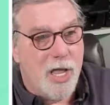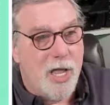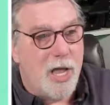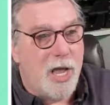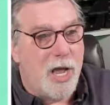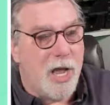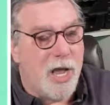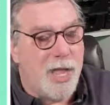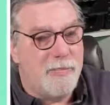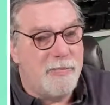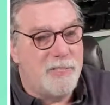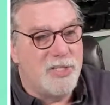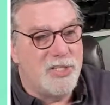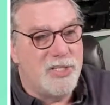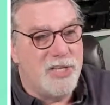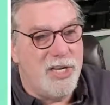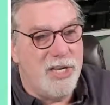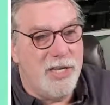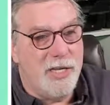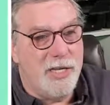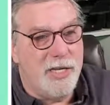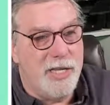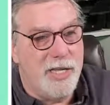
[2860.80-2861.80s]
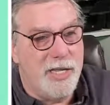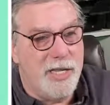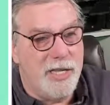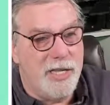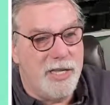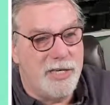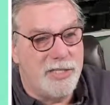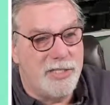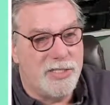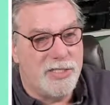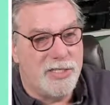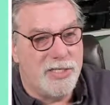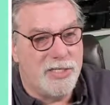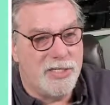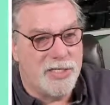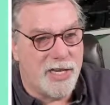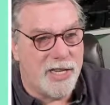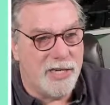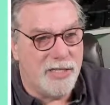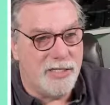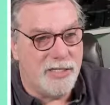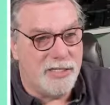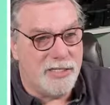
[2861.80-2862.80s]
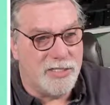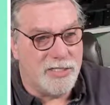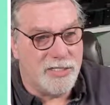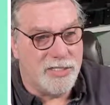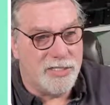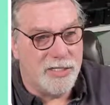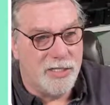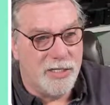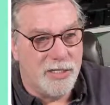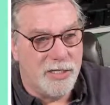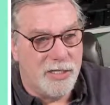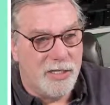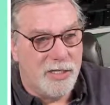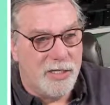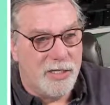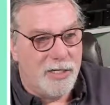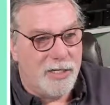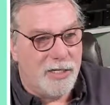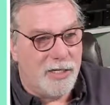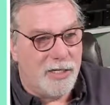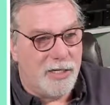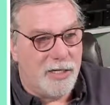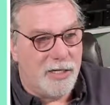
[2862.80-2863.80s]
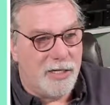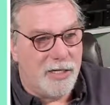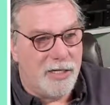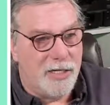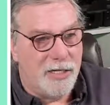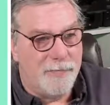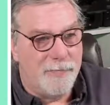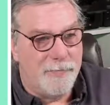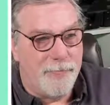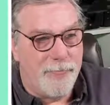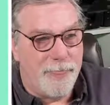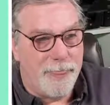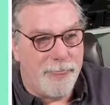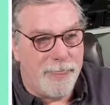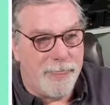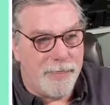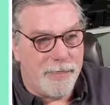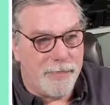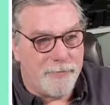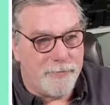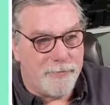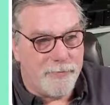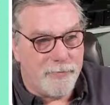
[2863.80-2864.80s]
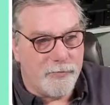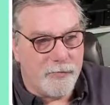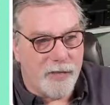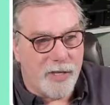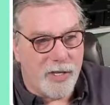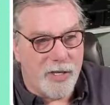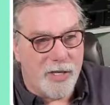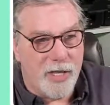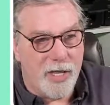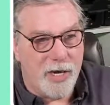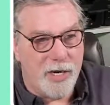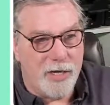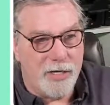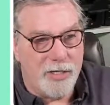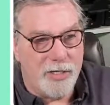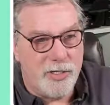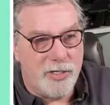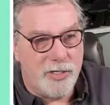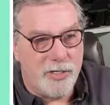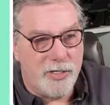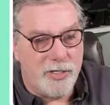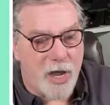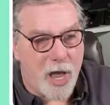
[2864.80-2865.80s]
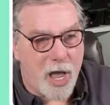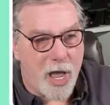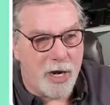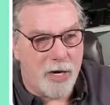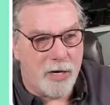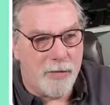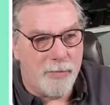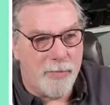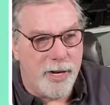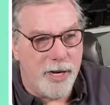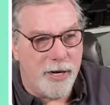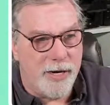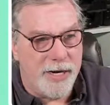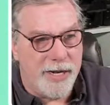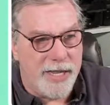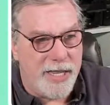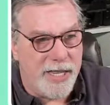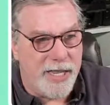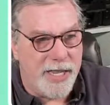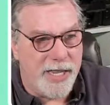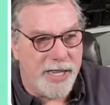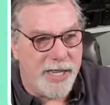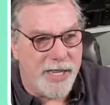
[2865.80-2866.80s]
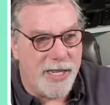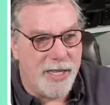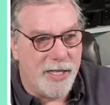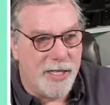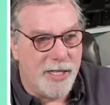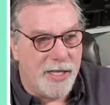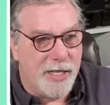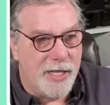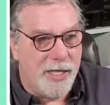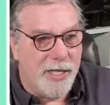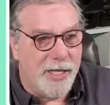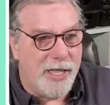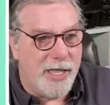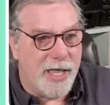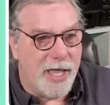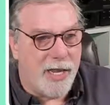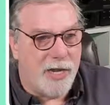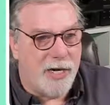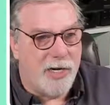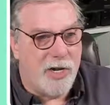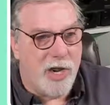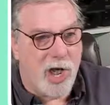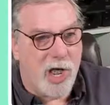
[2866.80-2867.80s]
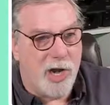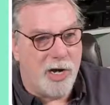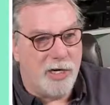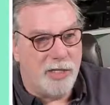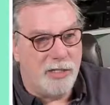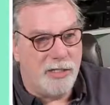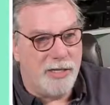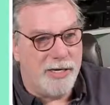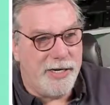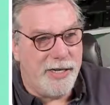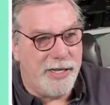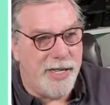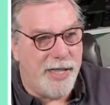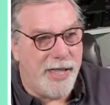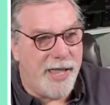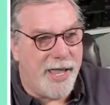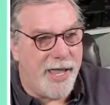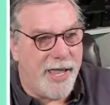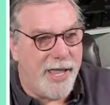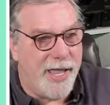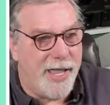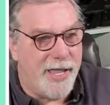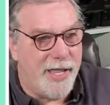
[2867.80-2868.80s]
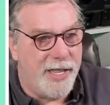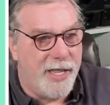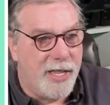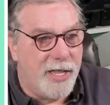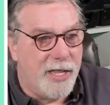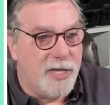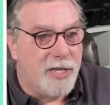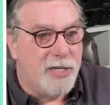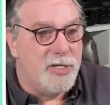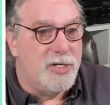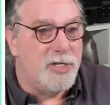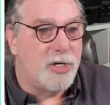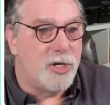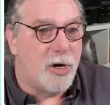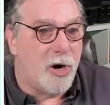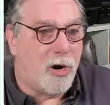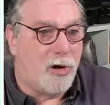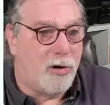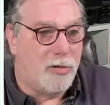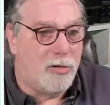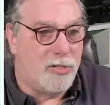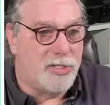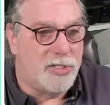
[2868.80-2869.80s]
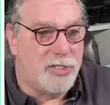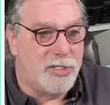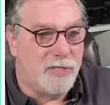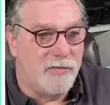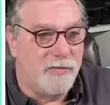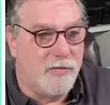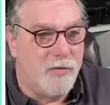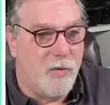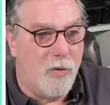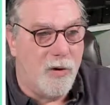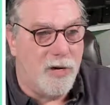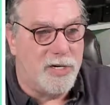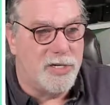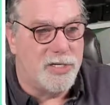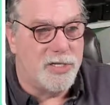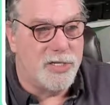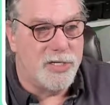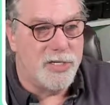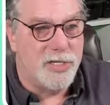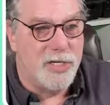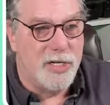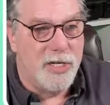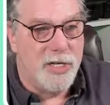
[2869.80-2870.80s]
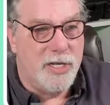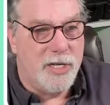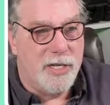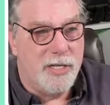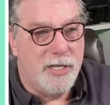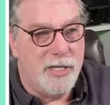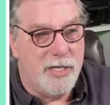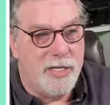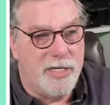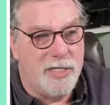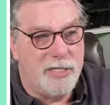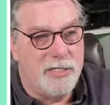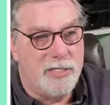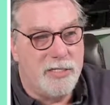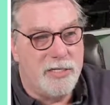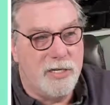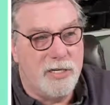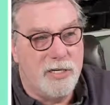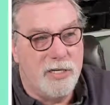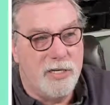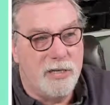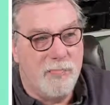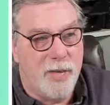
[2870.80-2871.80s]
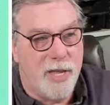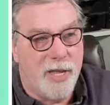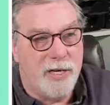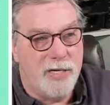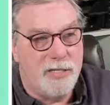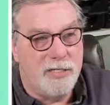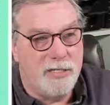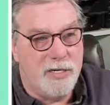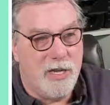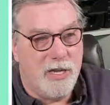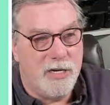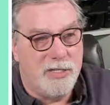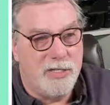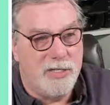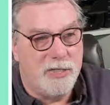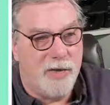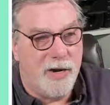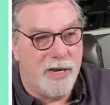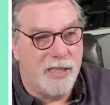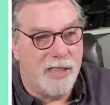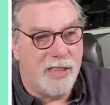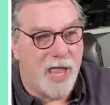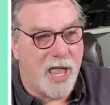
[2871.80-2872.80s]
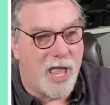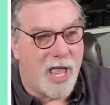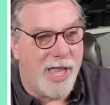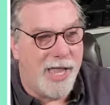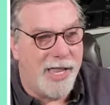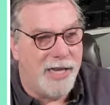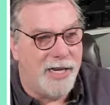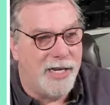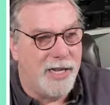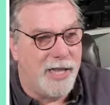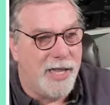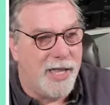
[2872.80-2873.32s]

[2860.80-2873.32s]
I'm seeing his descendants. He had a daughter, Mary E. He had a daughter, Lydia A. Charles, of course, is in my direct line.